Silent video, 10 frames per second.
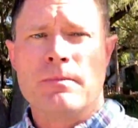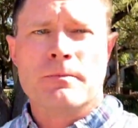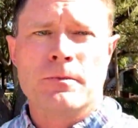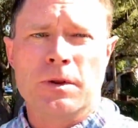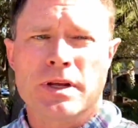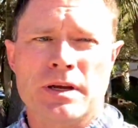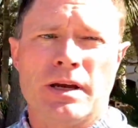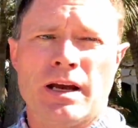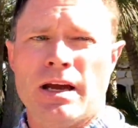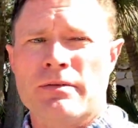Really
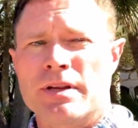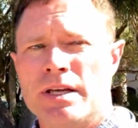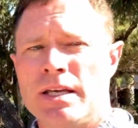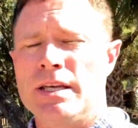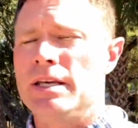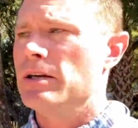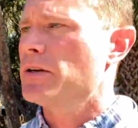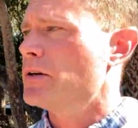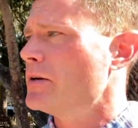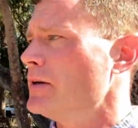everything
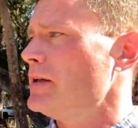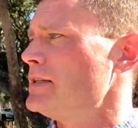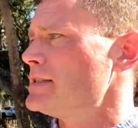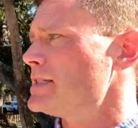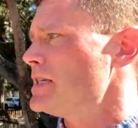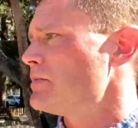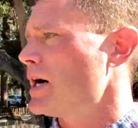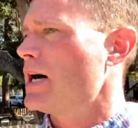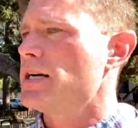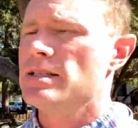here in Sea
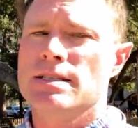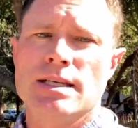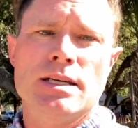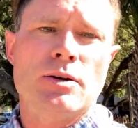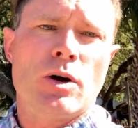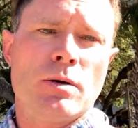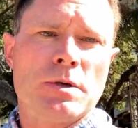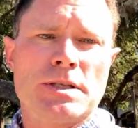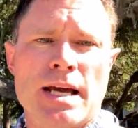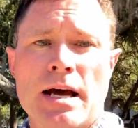Pines, in
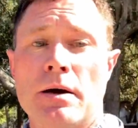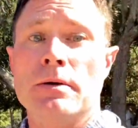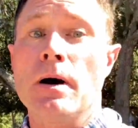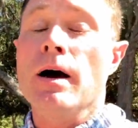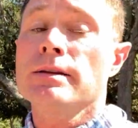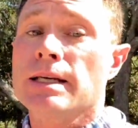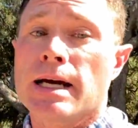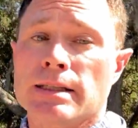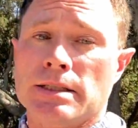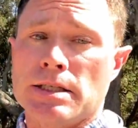Harbour Town, on the
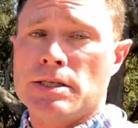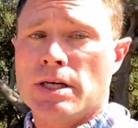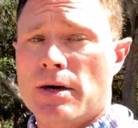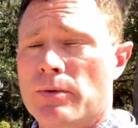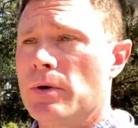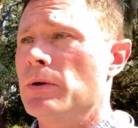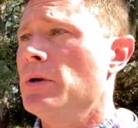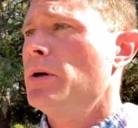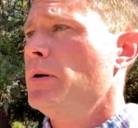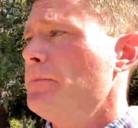island in general,
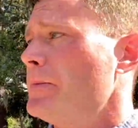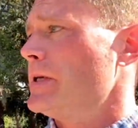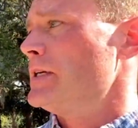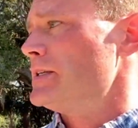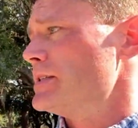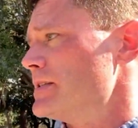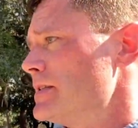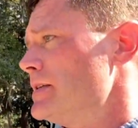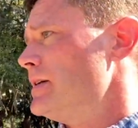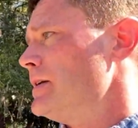is